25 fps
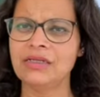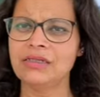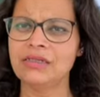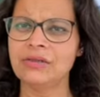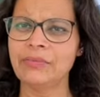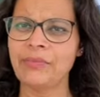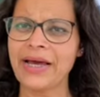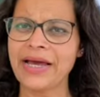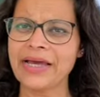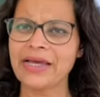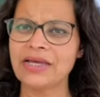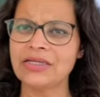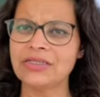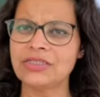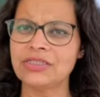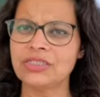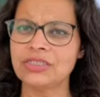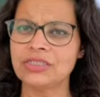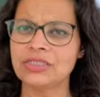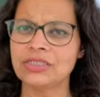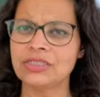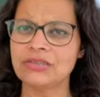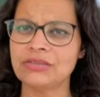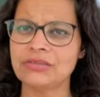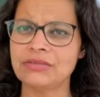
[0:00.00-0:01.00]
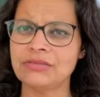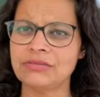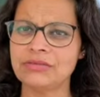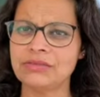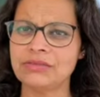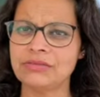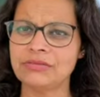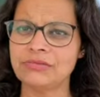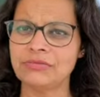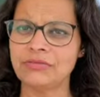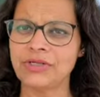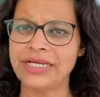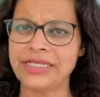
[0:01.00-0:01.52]
package
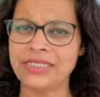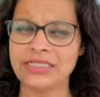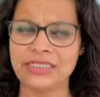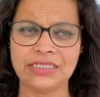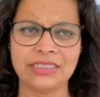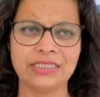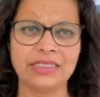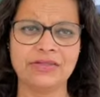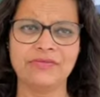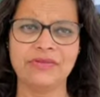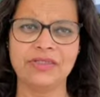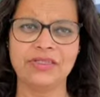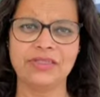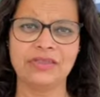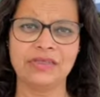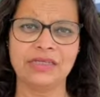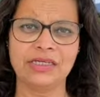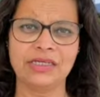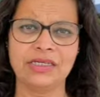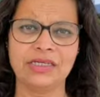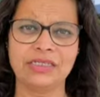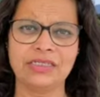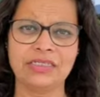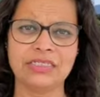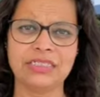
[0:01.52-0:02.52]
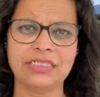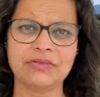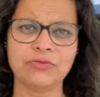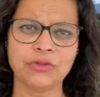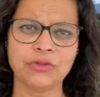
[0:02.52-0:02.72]
and read and everything, and it